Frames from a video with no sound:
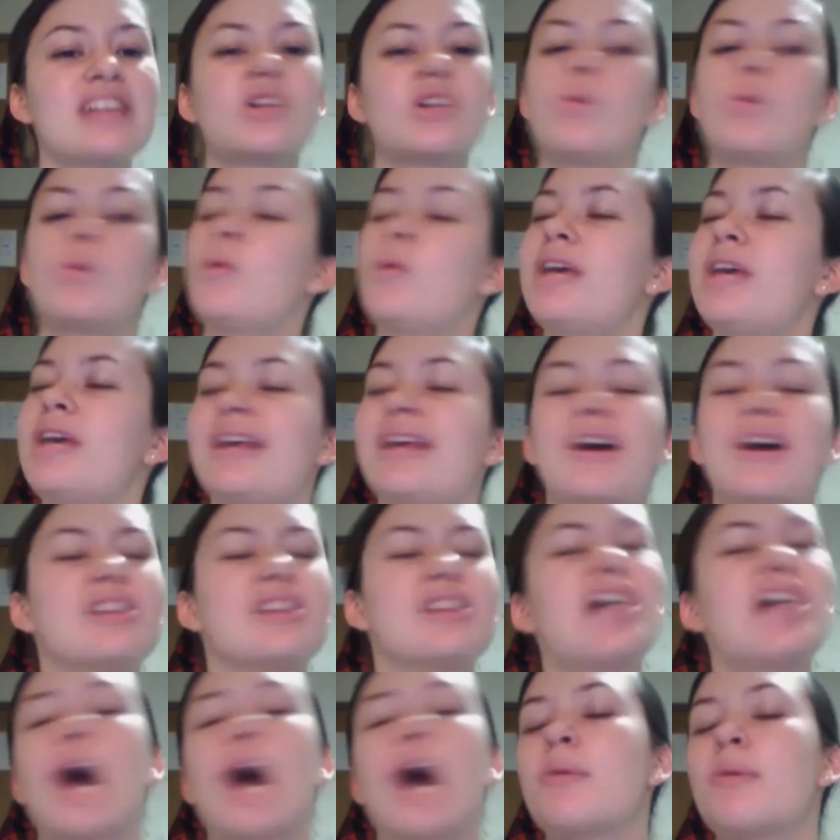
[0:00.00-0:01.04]
a queen on
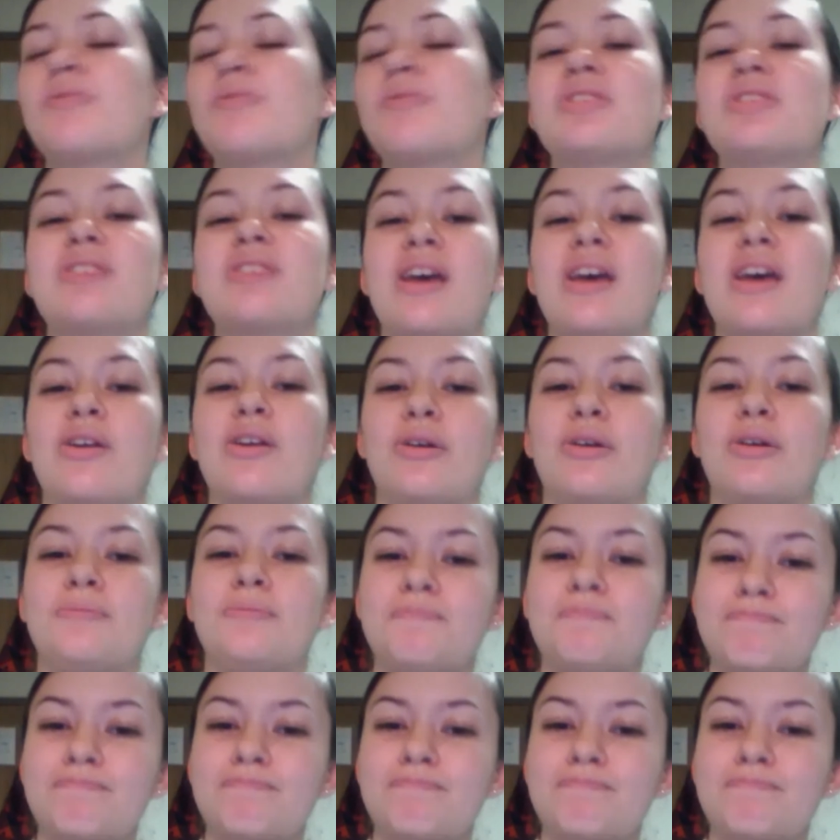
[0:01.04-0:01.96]
top of the scandal.